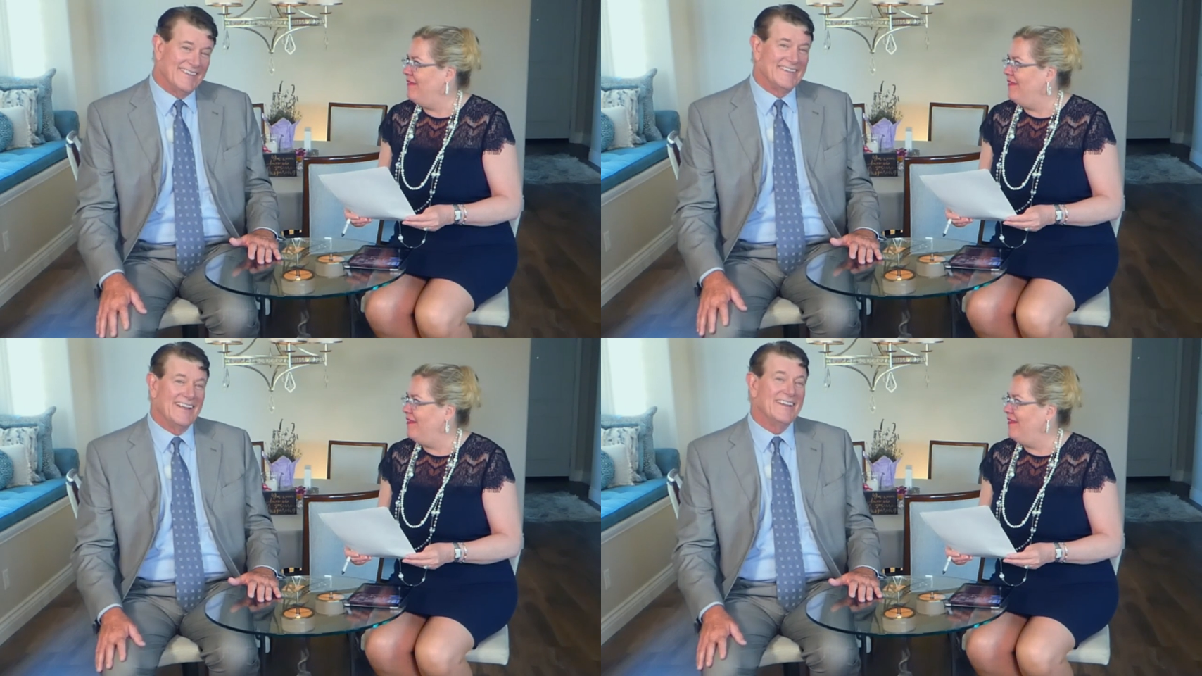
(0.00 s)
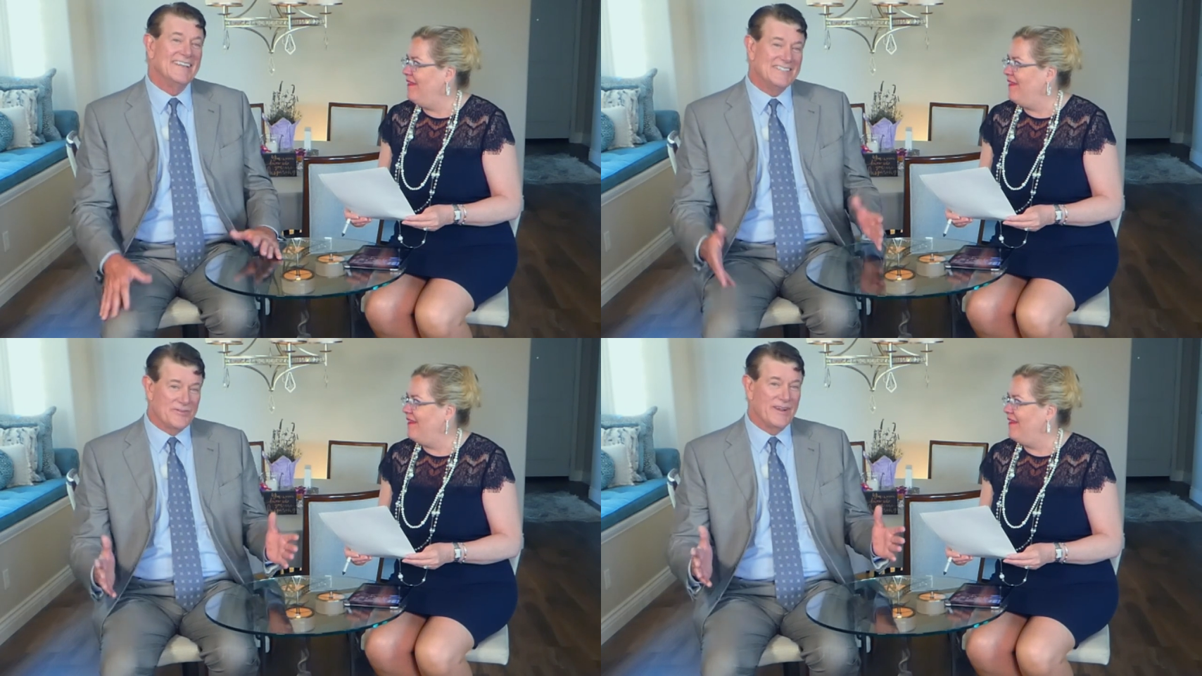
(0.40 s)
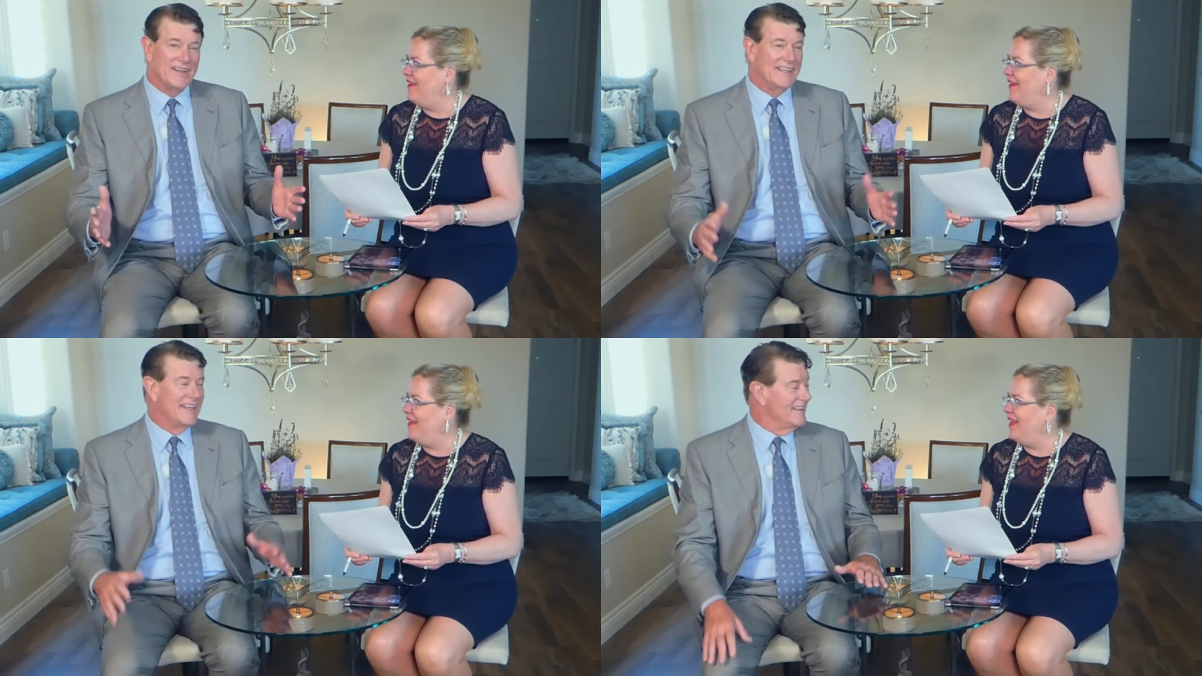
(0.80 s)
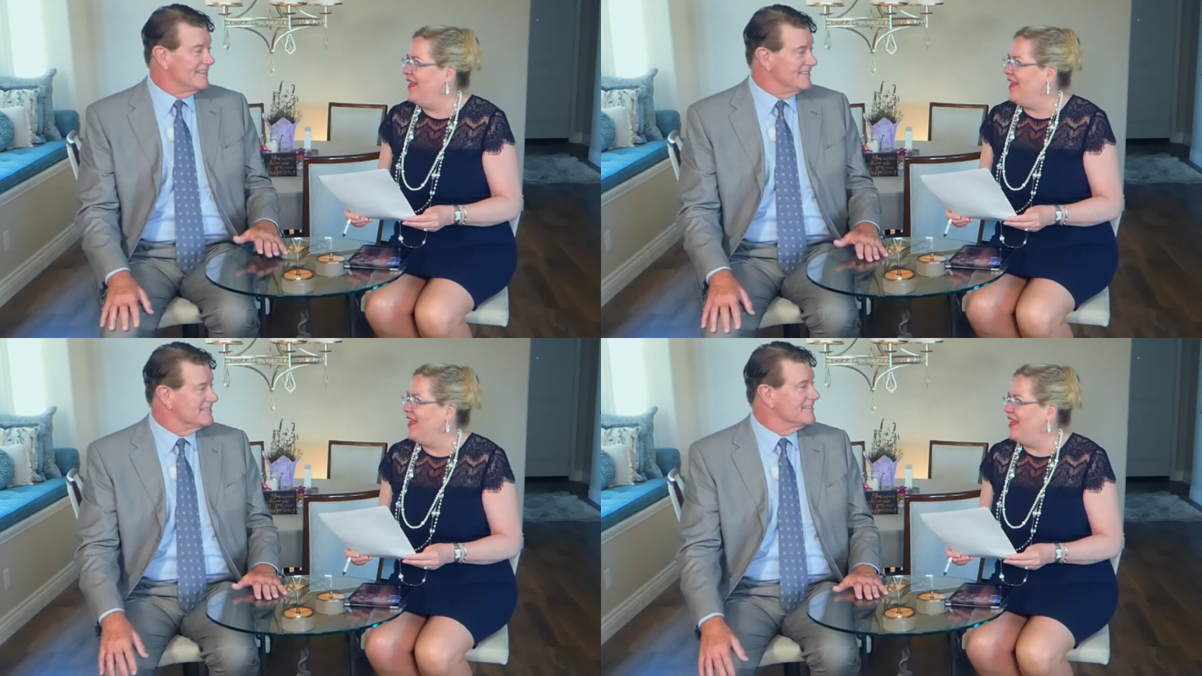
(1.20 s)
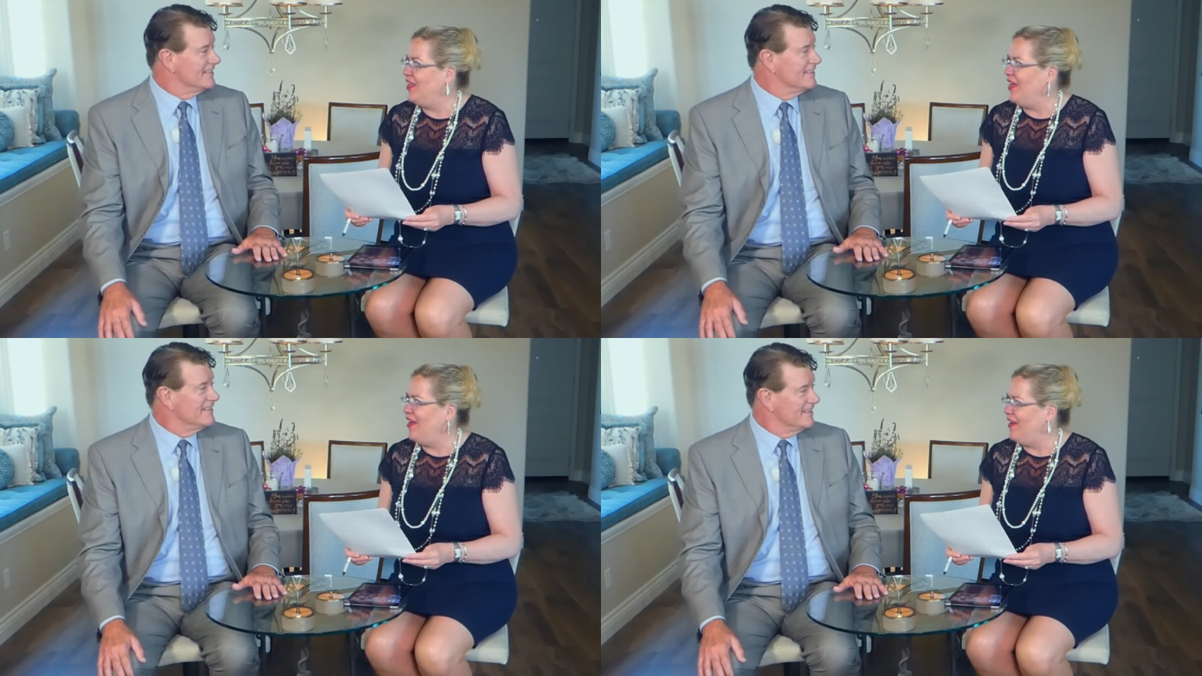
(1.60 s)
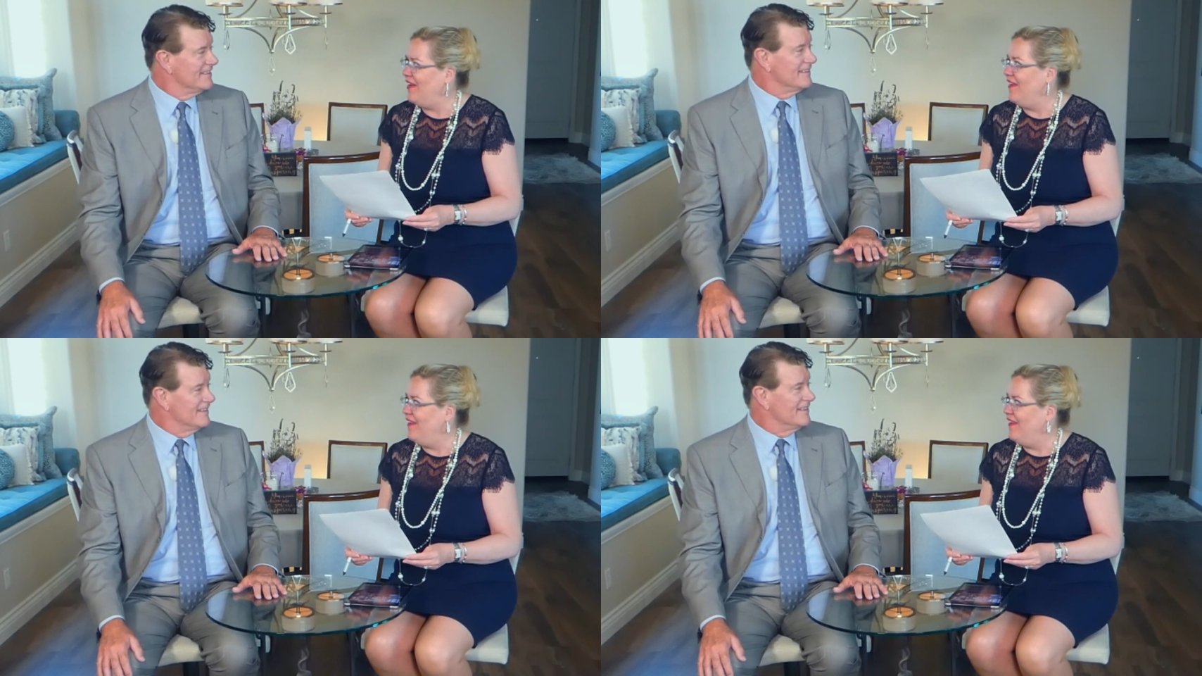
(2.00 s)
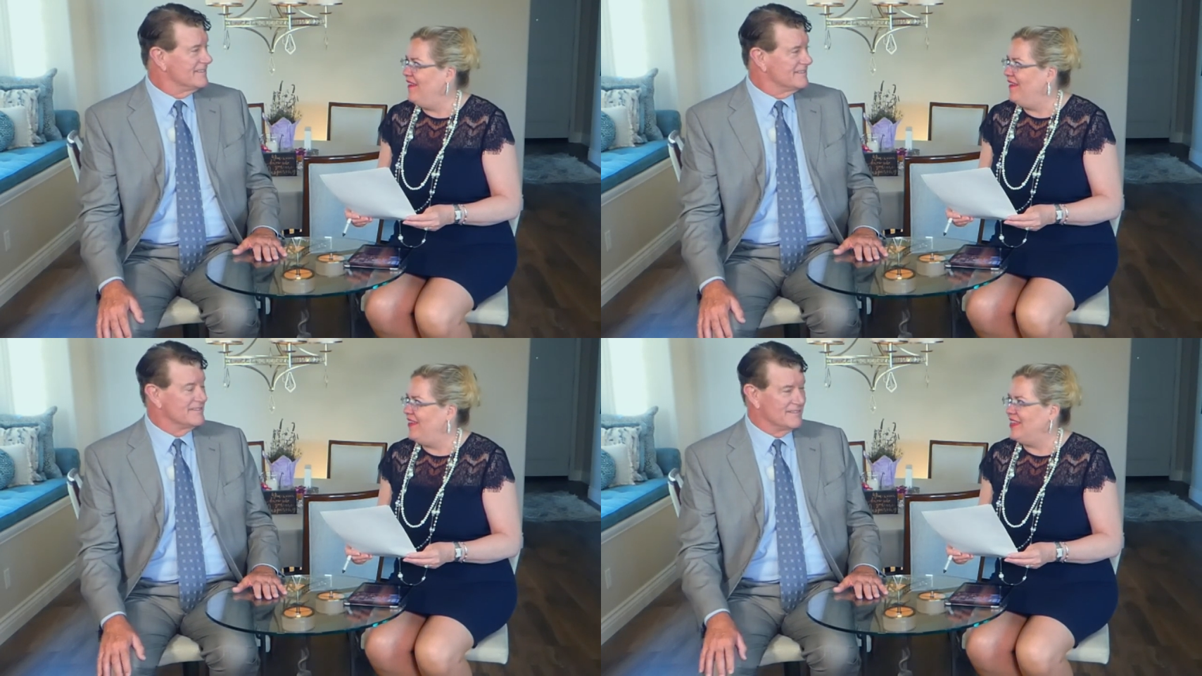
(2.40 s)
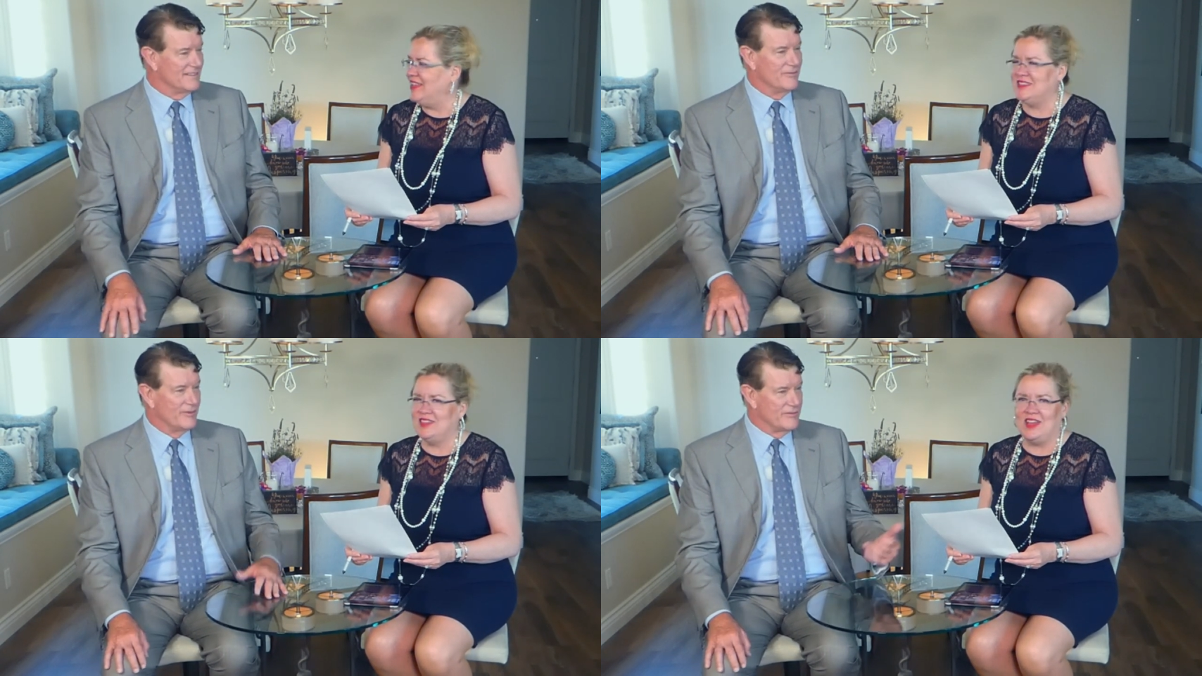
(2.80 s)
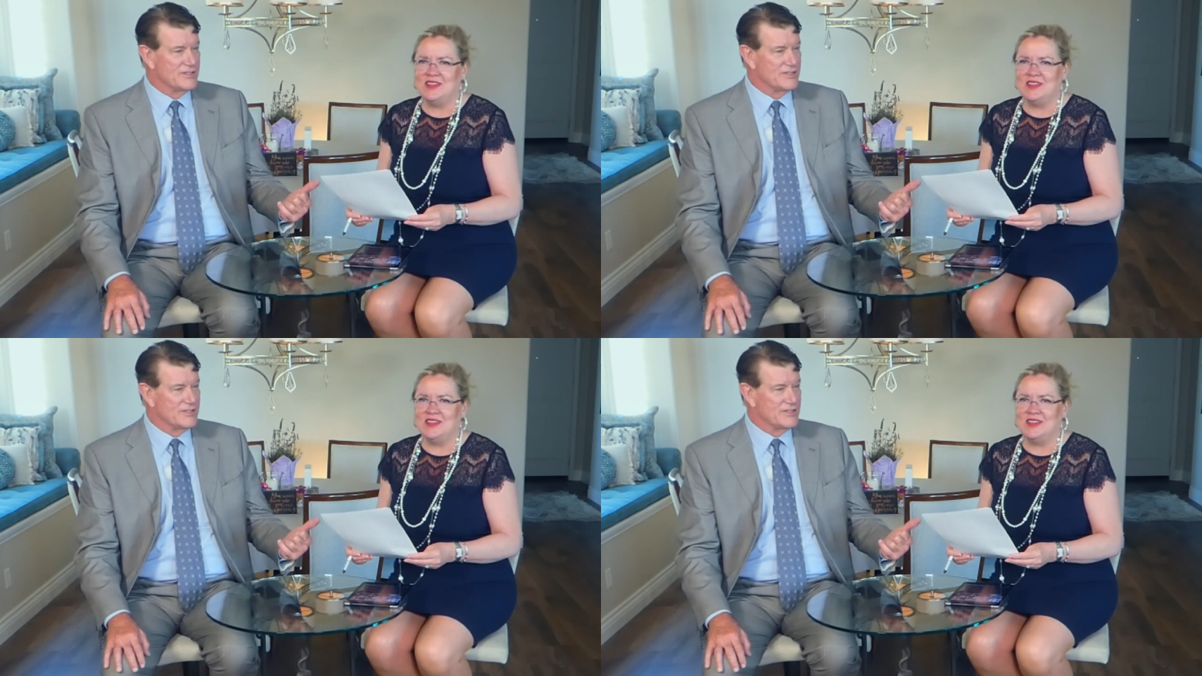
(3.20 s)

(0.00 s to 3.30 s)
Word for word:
Speaker 1: well, LA and surrounding counties, yeah, yes. You have That's lot.